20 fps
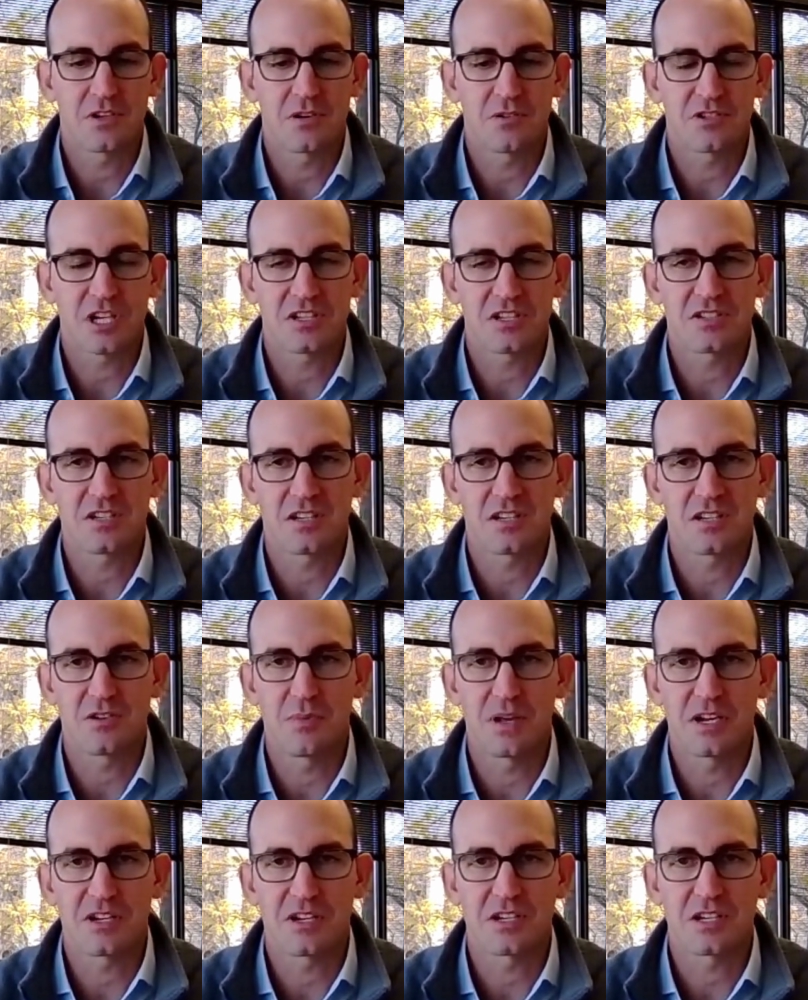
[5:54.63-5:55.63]
Jason, you
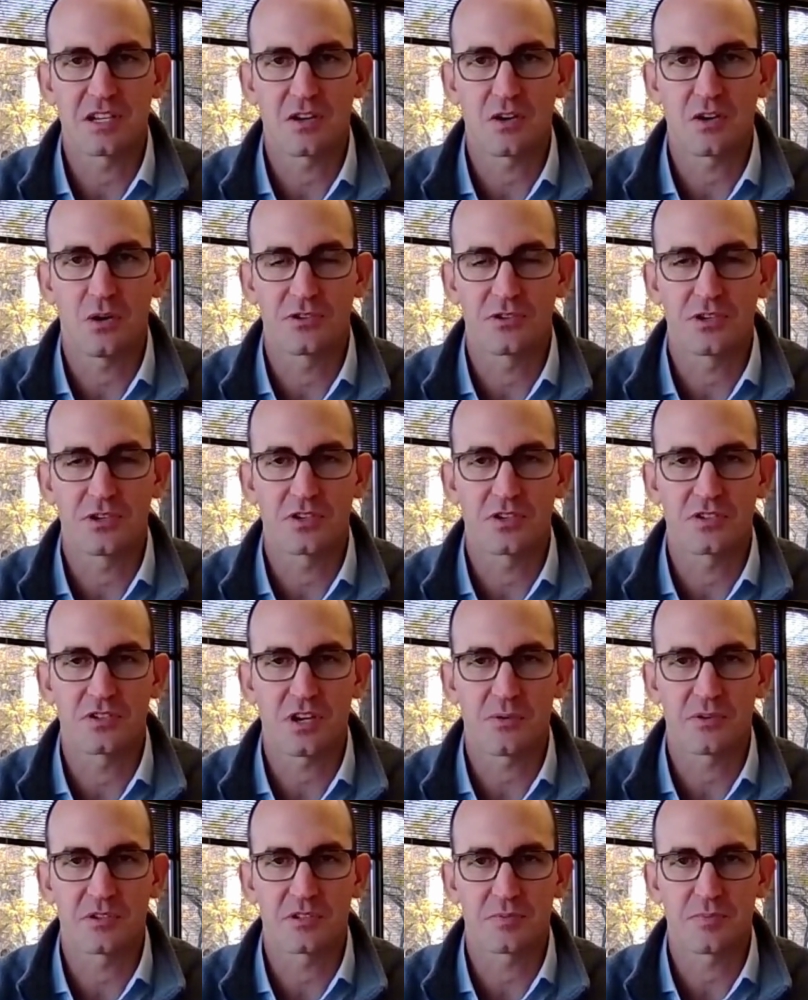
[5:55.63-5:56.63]
mentioned it. Culture has
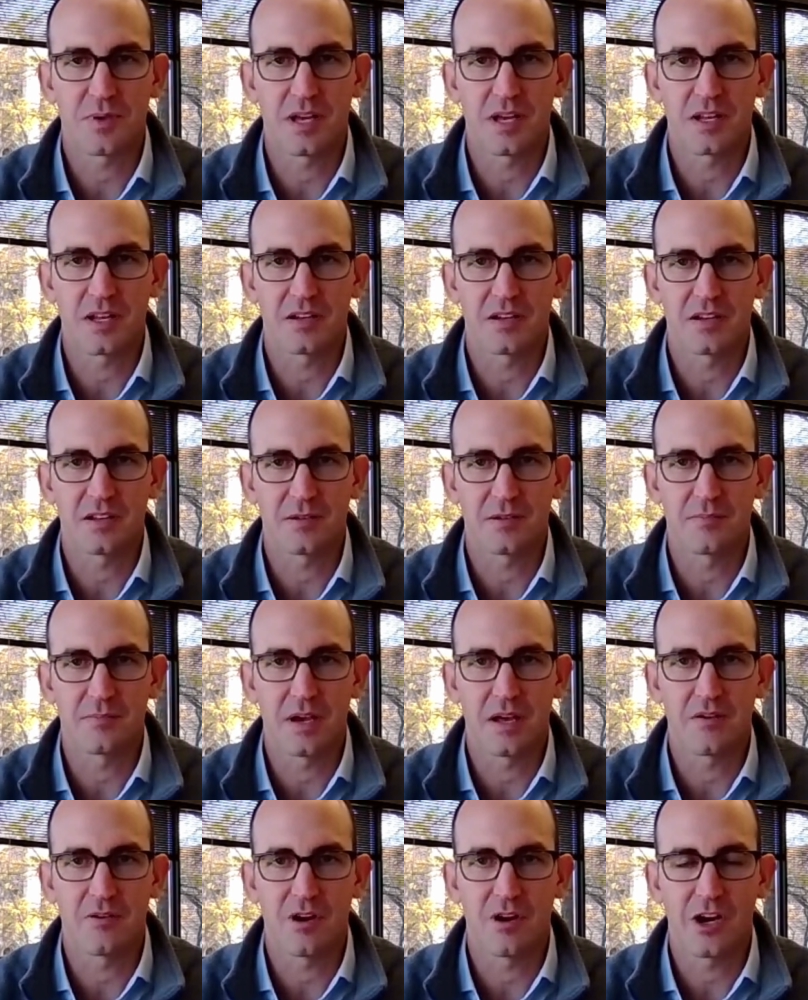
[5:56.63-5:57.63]
always been the
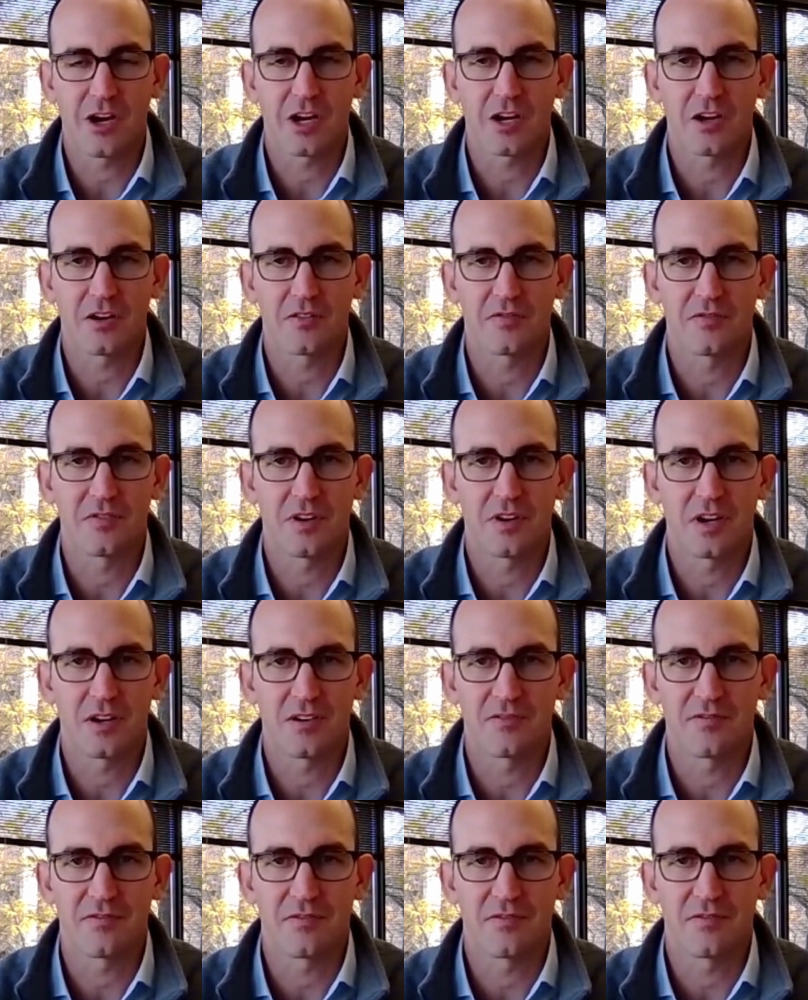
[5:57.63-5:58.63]
bedrock of
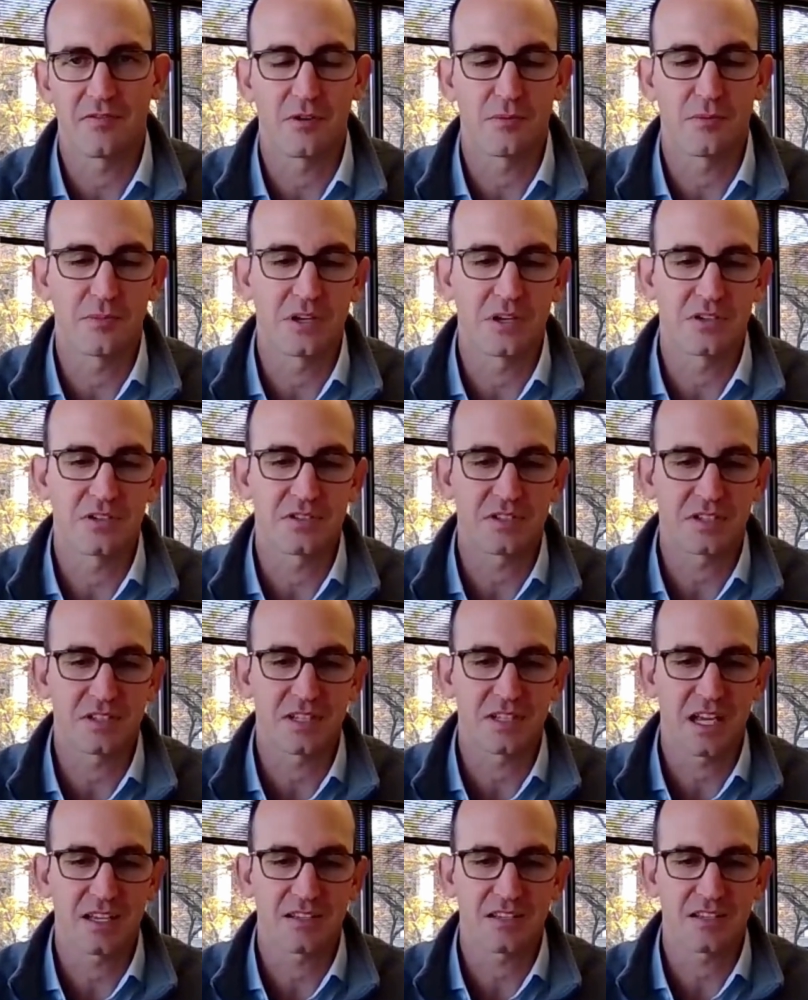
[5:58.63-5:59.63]
Vermeer's
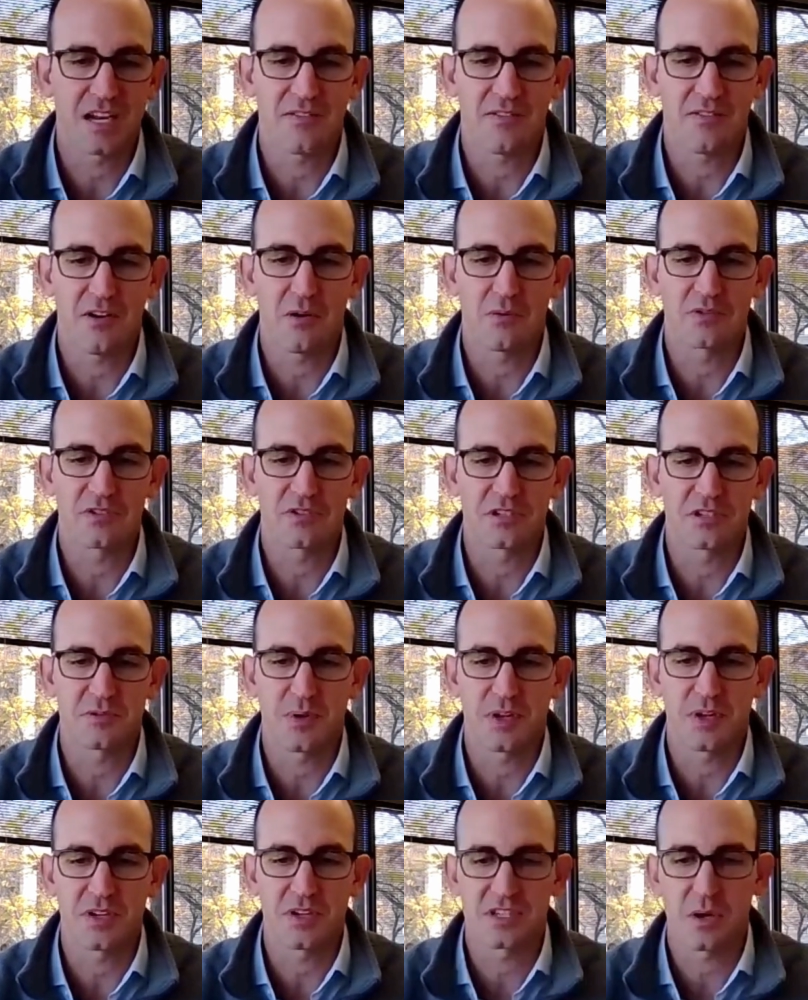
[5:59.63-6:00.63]
success, and I've always just
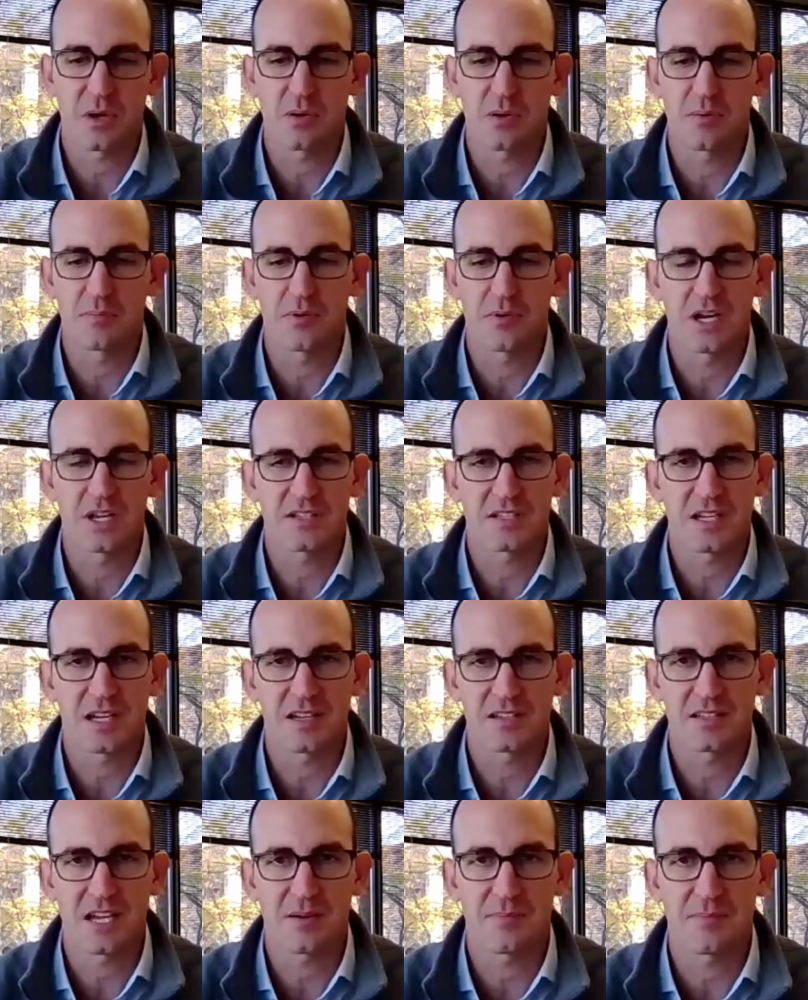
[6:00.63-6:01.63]
been so impressed
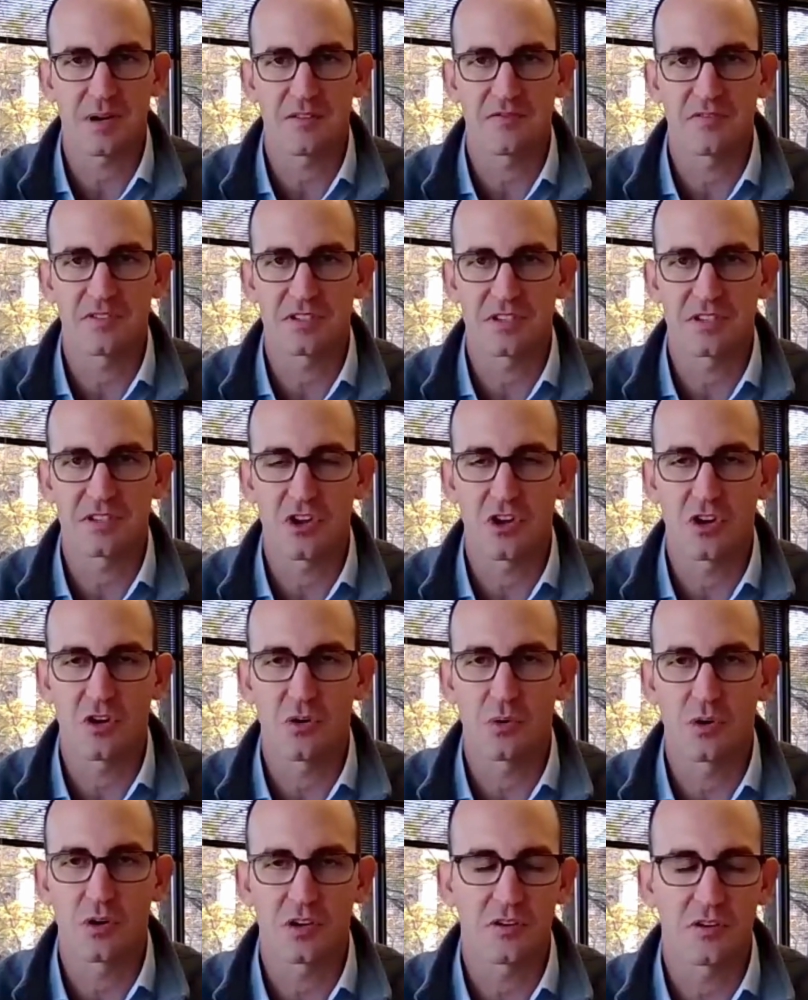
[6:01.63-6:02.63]
anytime I visit
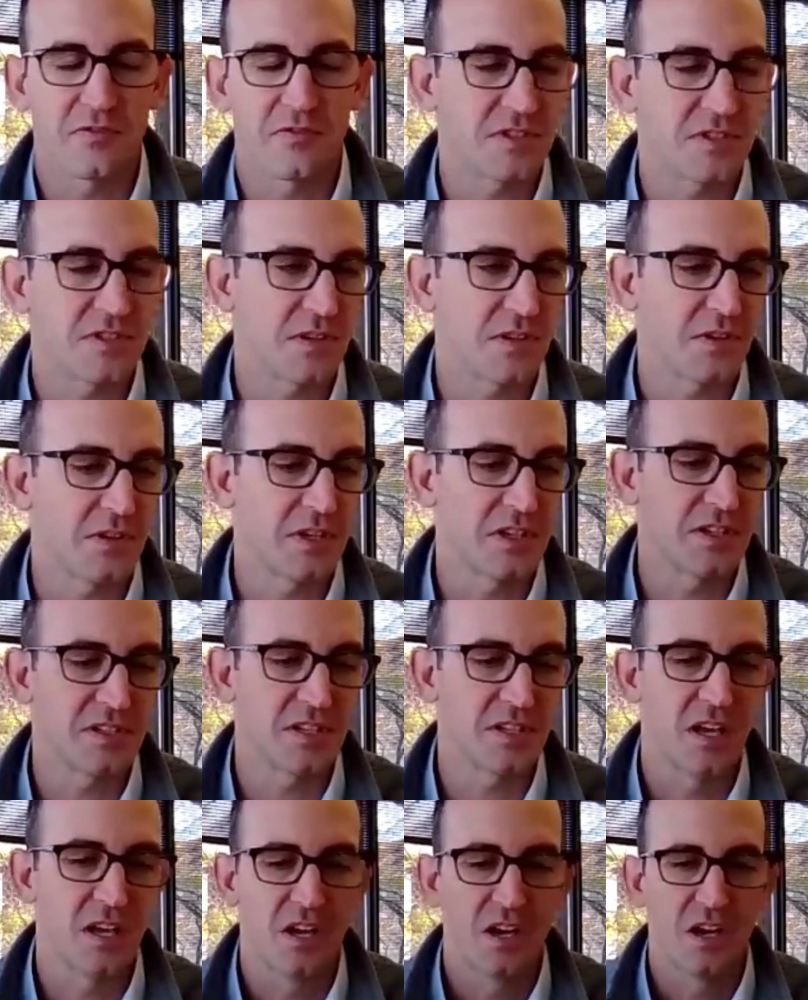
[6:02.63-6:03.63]
you or facilities